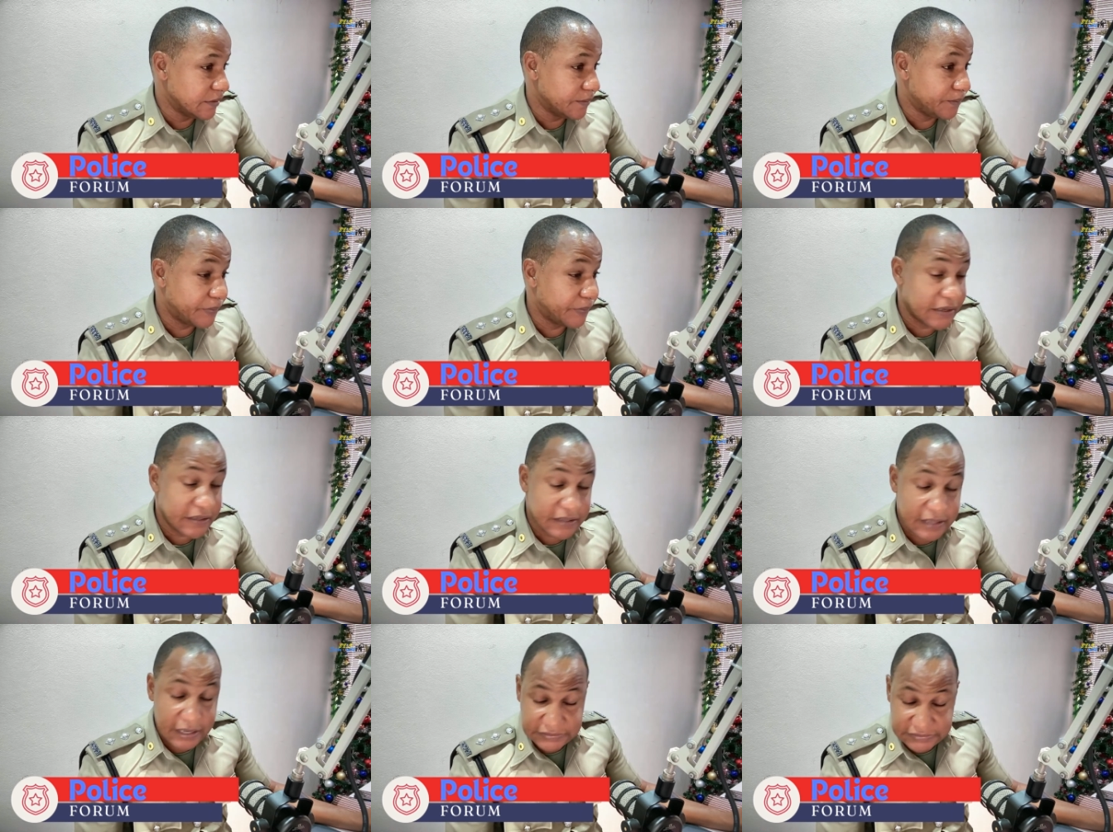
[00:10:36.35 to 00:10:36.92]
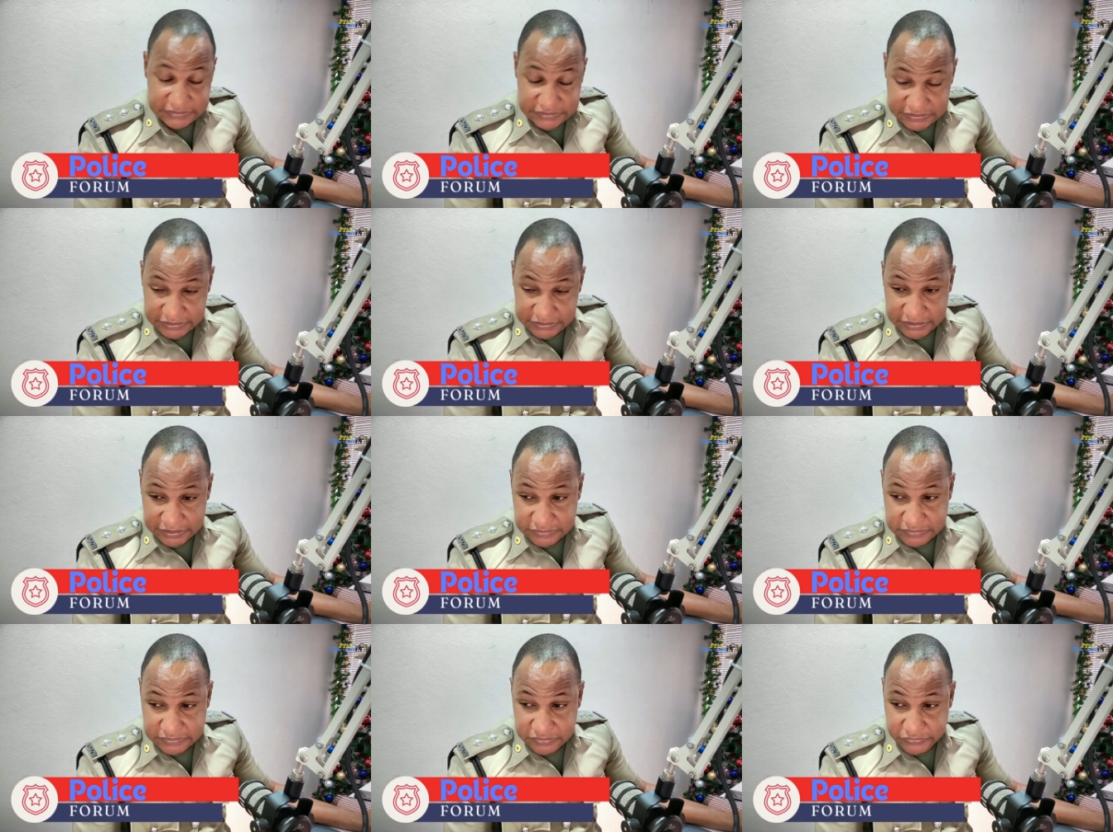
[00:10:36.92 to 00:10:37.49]
pay that
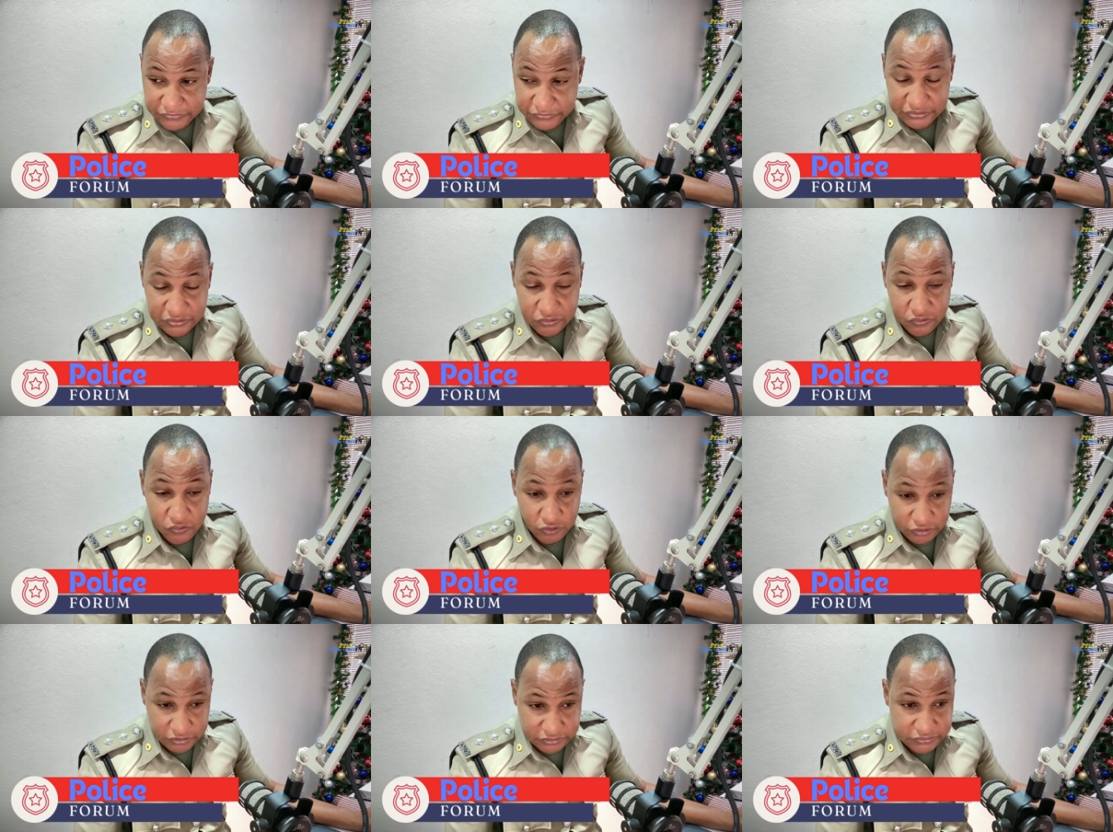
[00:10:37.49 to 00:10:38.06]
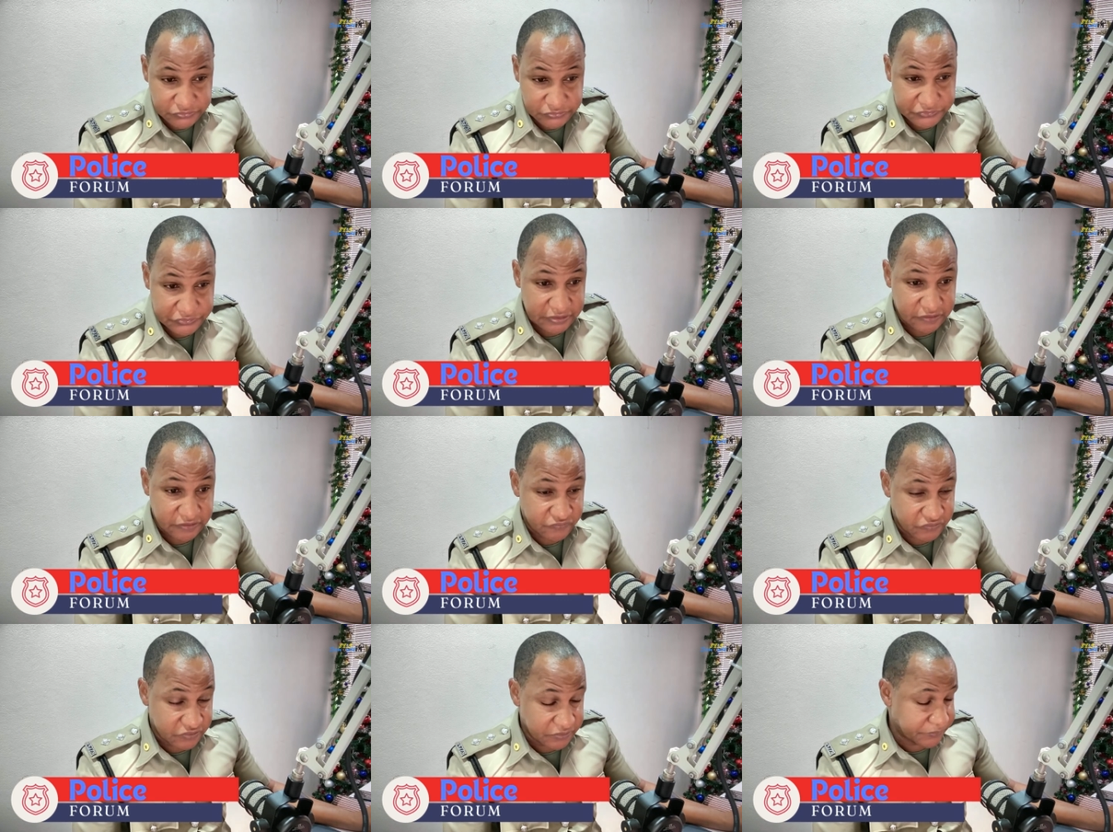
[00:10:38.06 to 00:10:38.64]
ticket, or the court would
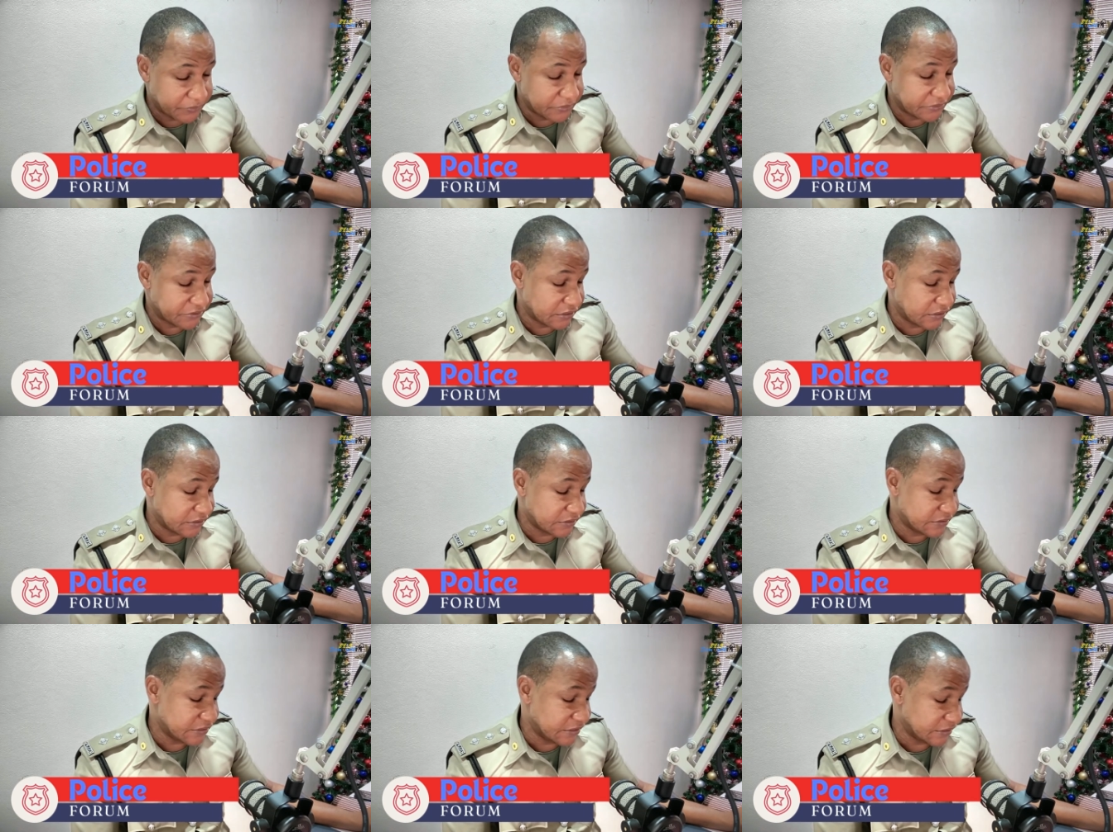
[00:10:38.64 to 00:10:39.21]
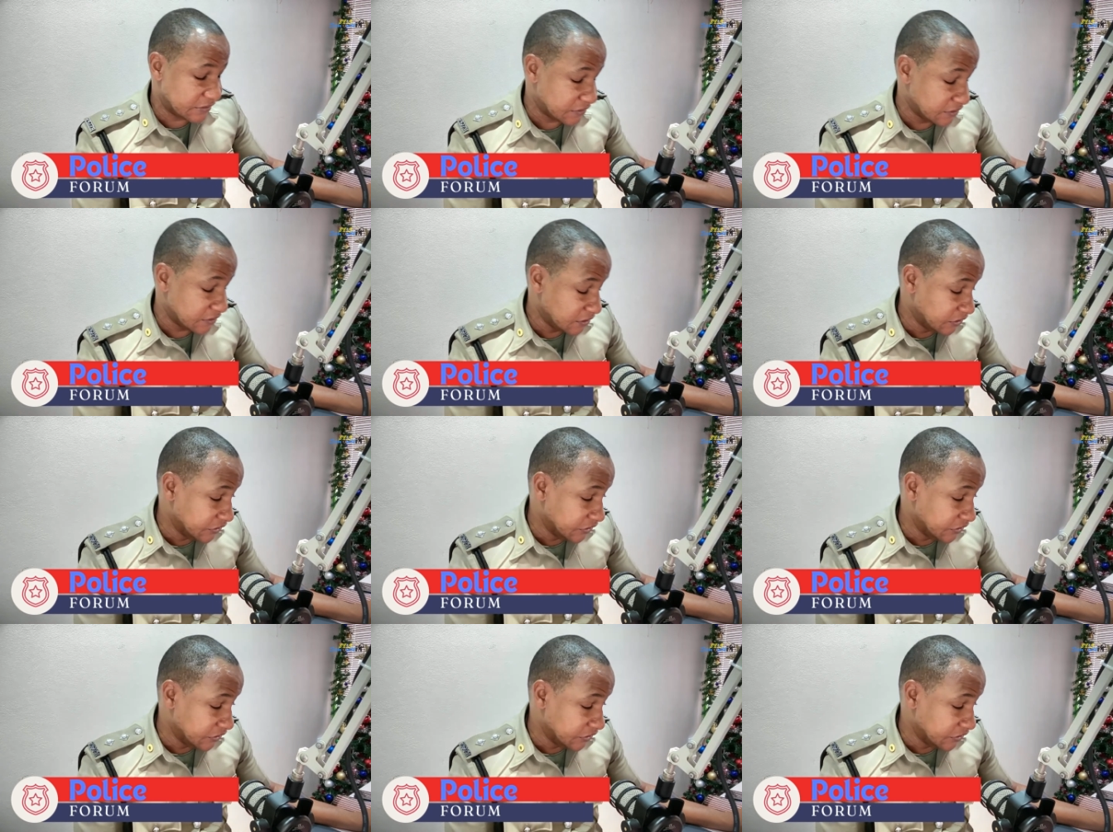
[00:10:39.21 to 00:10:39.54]
give you a particular date.